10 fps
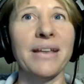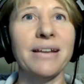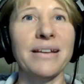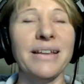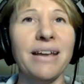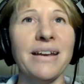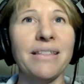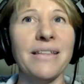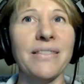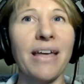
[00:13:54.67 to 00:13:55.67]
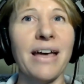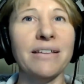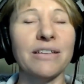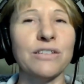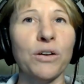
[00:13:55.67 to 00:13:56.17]
yeah, and I think
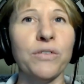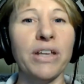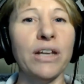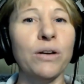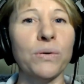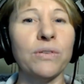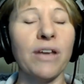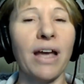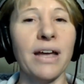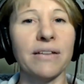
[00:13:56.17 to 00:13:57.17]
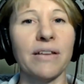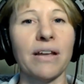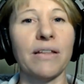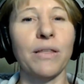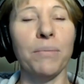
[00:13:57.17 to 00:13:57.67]
that is a sort of ego
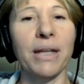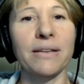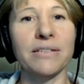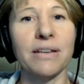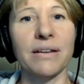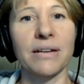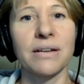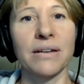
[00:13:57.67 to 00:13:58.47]
tactic that makes it.